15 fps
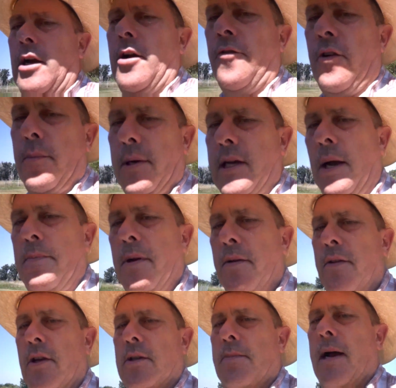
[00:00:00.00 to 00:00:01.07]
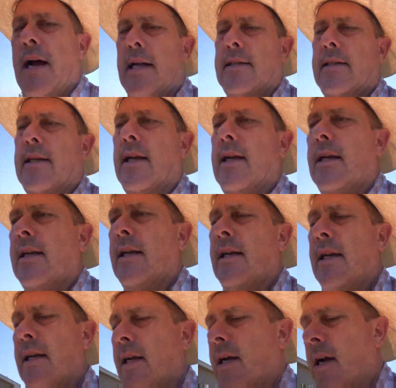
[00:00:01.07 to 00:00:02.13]
from a couple of those pots.
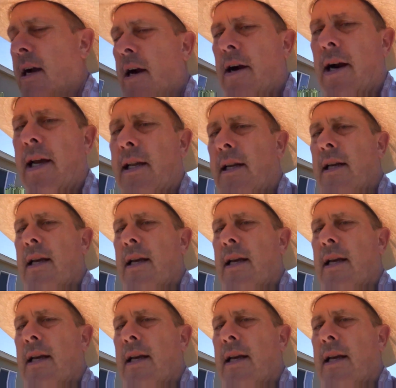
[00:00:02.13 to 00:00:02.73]
All right.